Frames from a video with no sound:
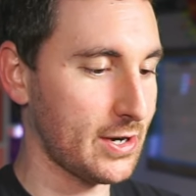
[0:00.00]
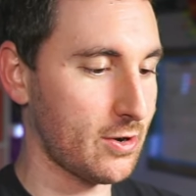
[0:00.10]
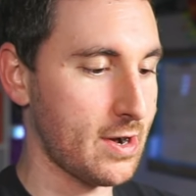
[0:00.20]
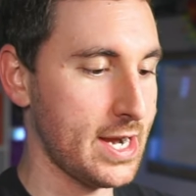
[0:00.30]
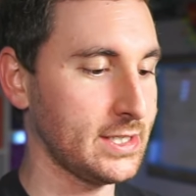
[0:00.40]

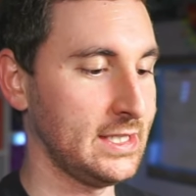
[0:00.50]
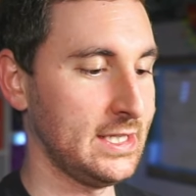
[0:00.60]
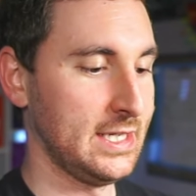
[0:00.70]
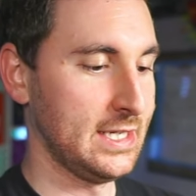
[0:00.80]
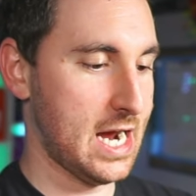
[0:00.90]

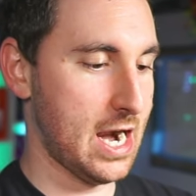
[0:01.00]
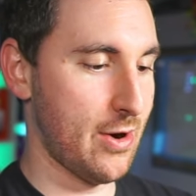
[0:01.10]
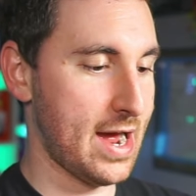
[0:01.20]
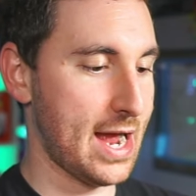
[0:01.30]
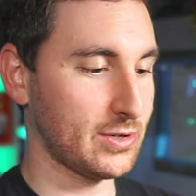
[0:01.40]
right? All
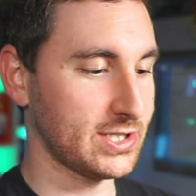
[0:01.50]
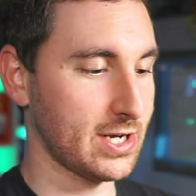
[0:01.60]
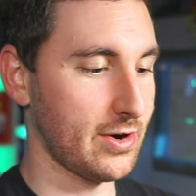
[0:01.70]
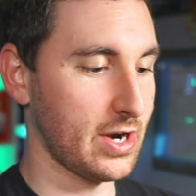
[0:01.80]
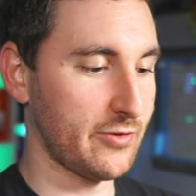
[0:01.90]
right, we're starting off